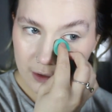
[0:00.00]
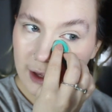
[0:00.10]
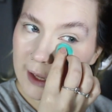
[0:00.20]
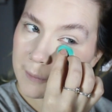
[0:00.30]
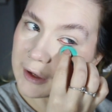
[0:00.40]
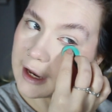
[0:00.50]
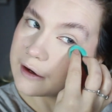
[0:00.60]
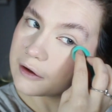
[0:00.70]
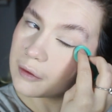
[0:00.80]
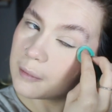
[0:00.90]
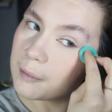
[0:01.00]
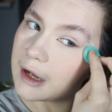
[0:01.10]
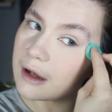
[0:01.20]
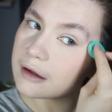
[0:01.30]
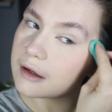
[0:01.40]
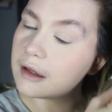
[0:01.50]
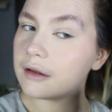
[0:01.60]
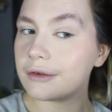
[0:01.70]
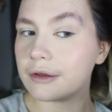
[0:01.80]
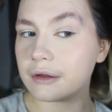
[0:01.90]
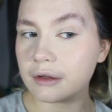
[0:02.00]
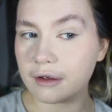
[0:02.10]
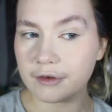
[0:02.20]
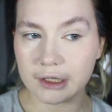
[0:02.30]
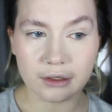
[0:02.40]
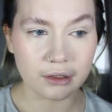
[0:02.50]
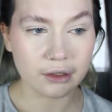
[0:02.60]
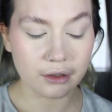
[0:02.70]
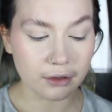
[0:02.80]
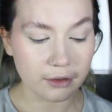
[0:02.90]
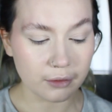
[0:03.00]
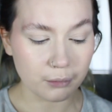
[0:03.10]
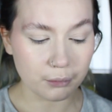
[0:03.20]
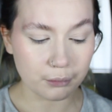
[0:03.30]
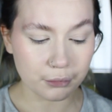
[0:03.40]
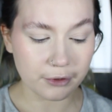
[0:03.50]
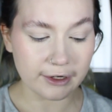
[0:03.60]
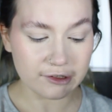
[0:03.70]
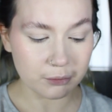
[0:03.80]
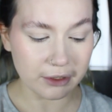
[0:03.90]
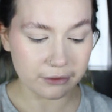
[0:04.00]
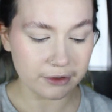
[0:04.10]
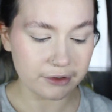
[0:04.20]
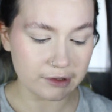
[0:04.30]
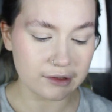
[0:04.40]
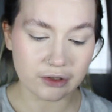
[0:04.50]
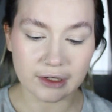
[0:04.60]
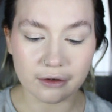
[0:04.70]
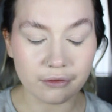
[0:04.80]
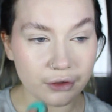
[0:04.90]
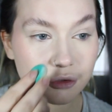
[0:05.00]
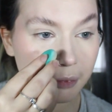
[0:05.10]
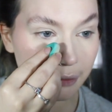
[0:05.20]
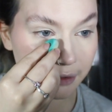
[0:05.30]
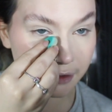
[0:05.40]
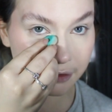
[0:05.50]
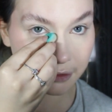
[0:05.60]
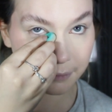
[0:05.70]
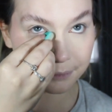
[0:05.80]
I'm kind of going back into loving pressed powders instead of loose powders.